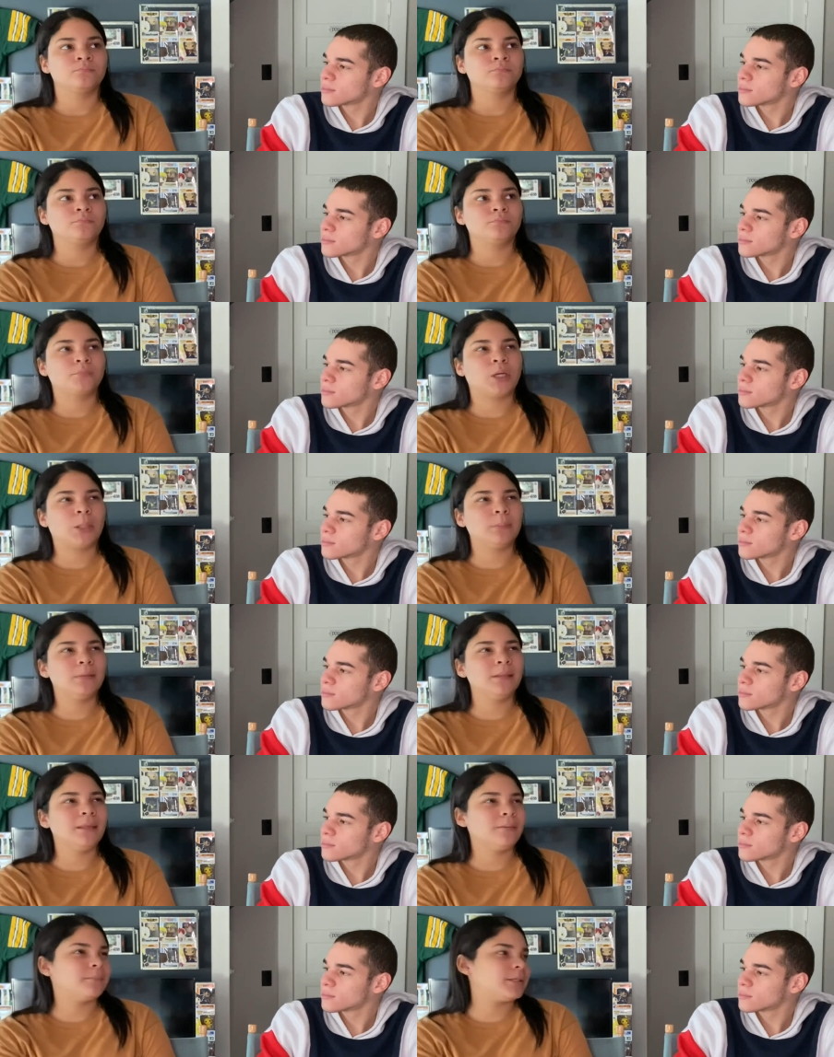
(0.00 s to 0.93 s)
Speaker 1: probably
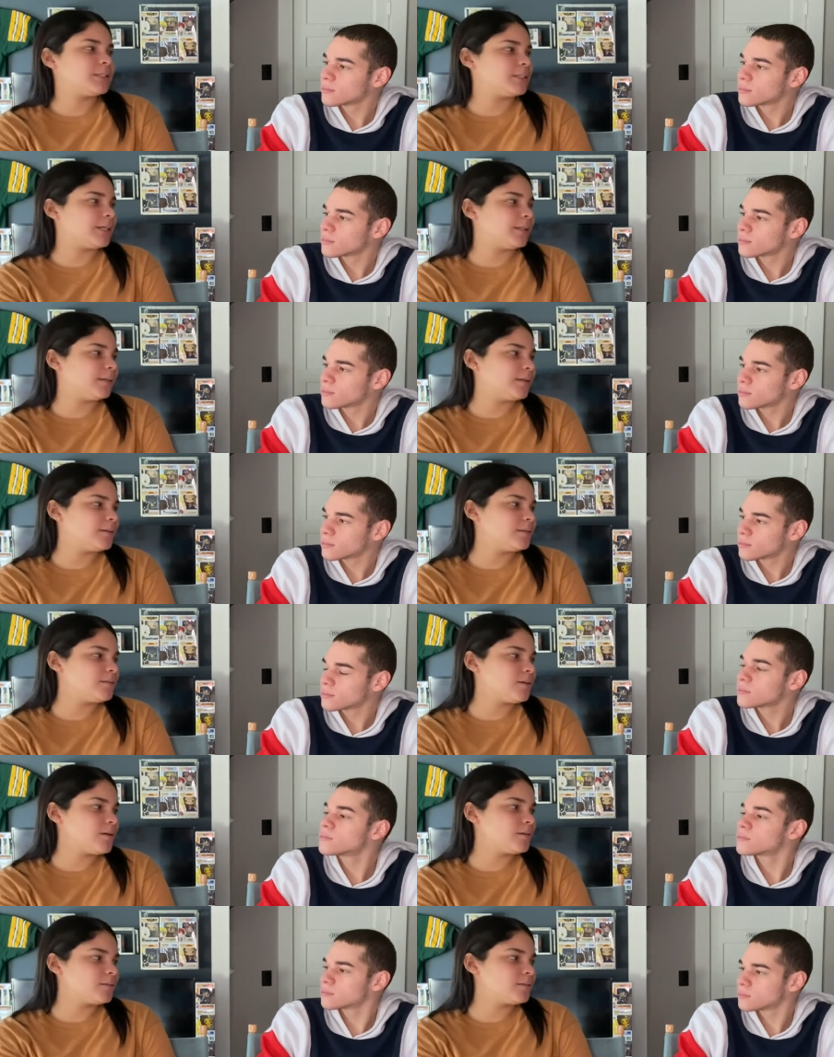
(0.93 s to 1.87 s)
like bachata
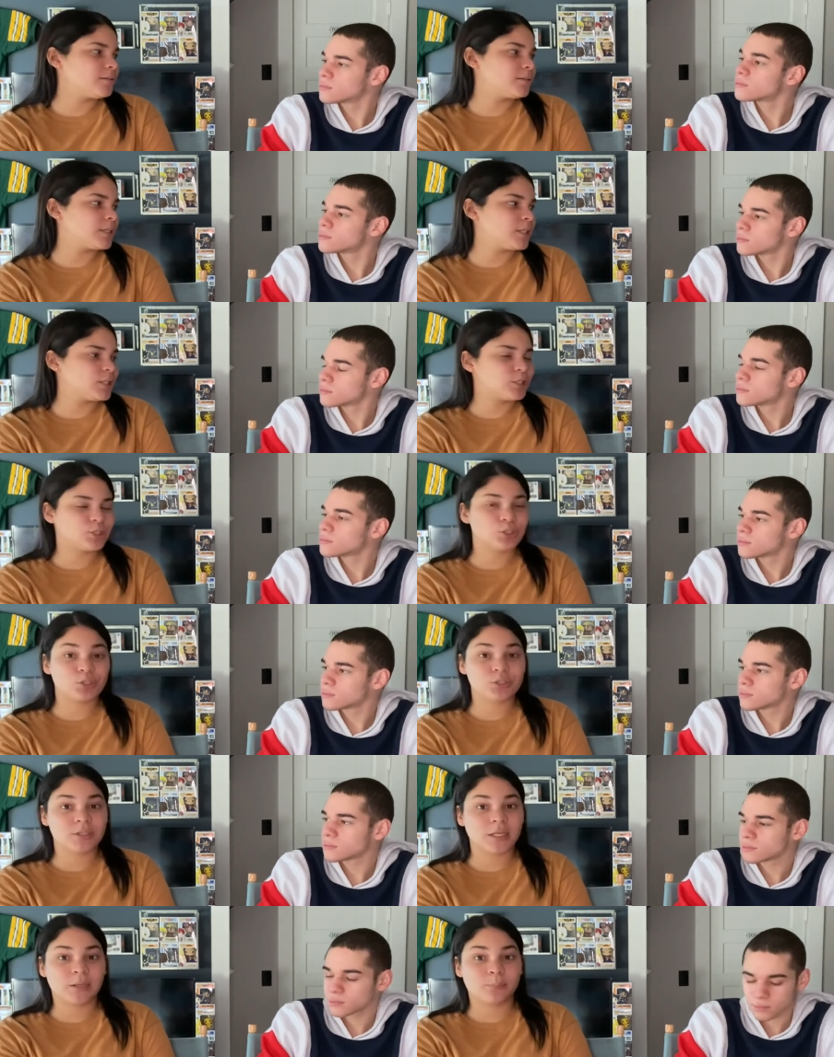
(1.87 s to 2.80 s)
songs, because they're
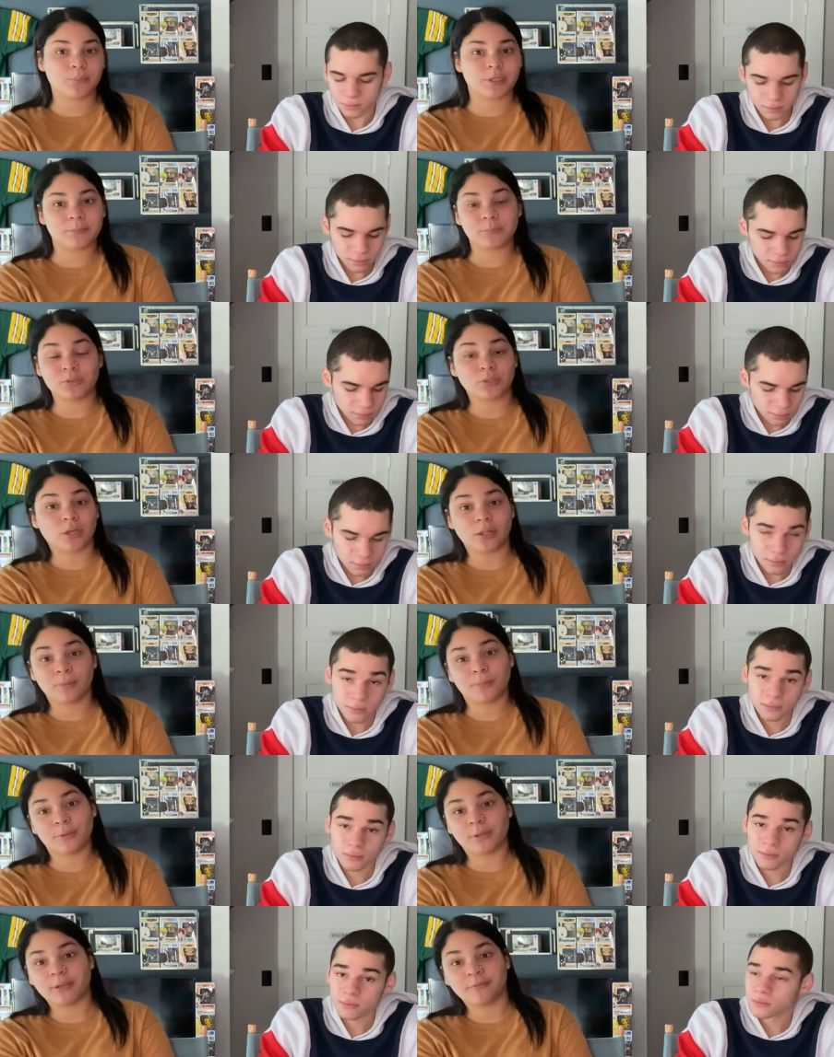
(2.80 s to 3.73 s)
just like pretty much all
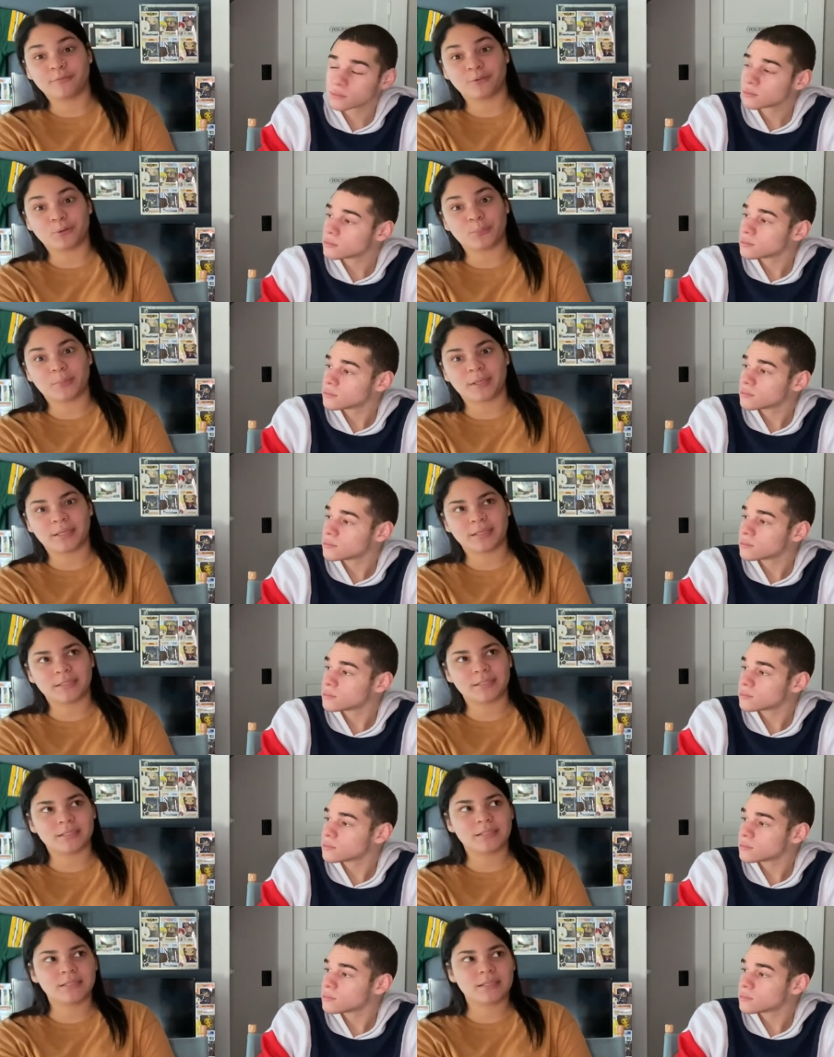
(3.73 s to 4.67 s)
about like
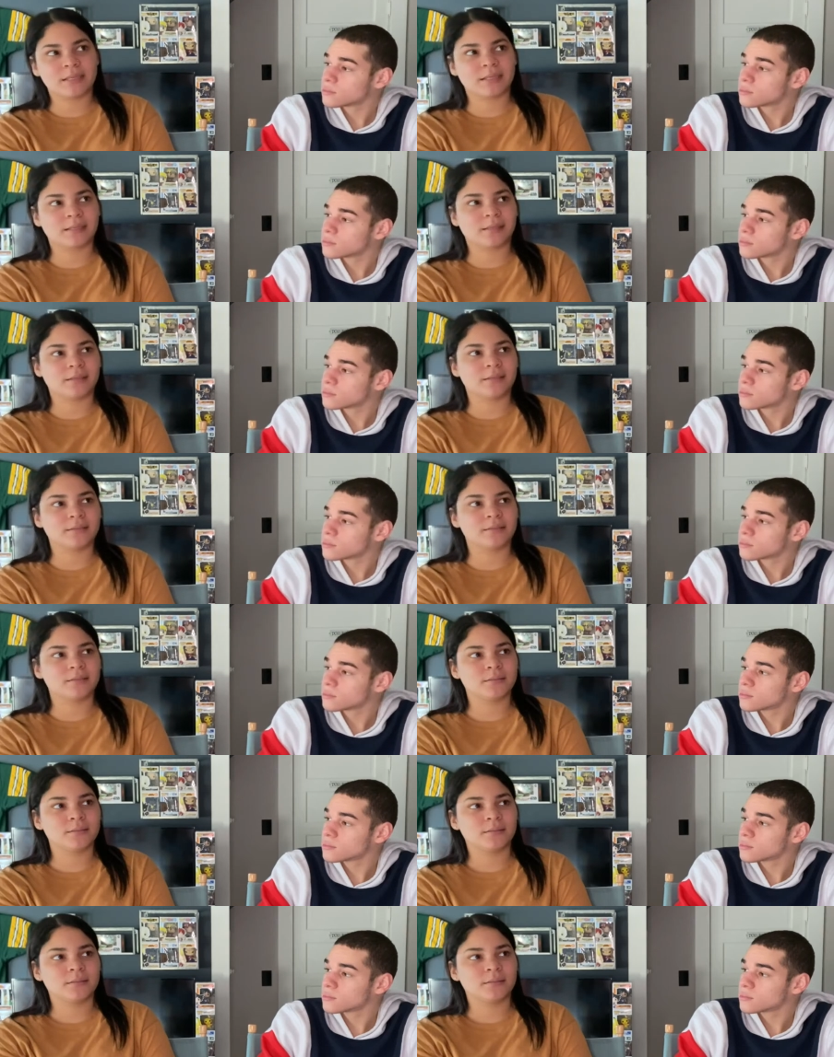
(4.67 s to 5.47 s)
bromance and